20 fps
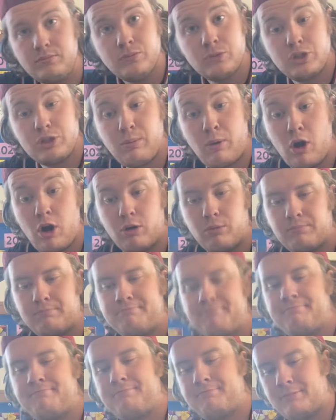tomorrow.
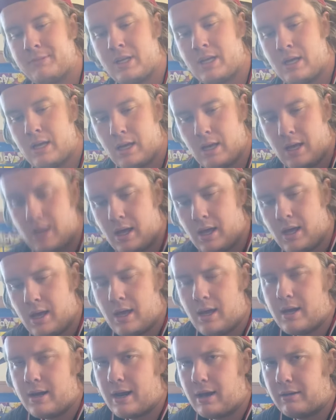
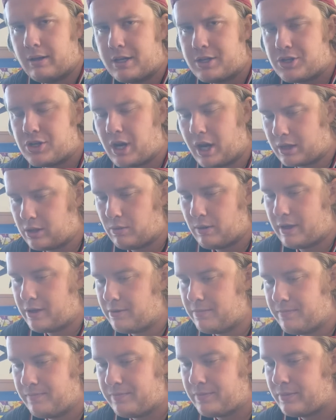Now let's check the
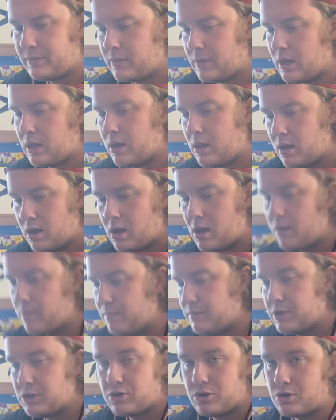weather.
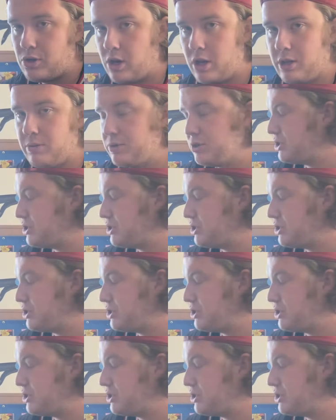Mr. Charlie was